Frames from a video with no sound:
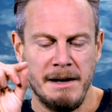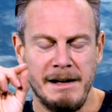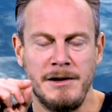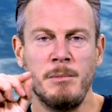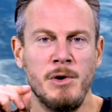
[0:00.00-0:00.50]

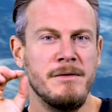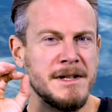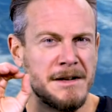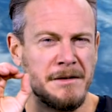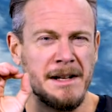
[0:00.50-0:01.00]
In the
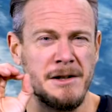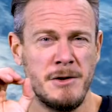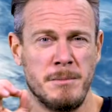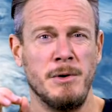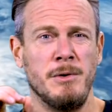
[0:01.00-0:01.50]
movies, everything is
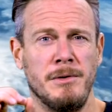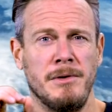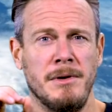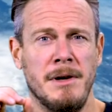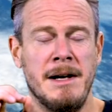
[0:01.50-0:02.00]
smooth.
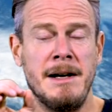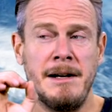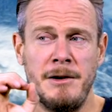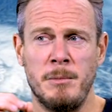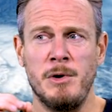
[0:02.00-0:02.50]

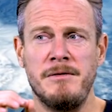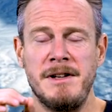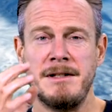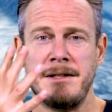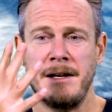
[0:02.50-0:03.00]
In the
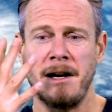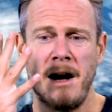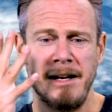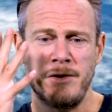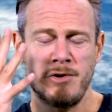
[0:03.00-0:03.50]
movies, the
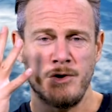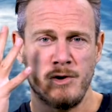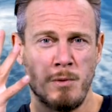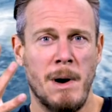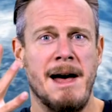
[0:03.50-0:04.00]
guy doesn't
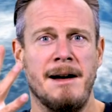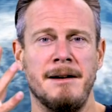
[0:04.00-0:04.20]
sweat.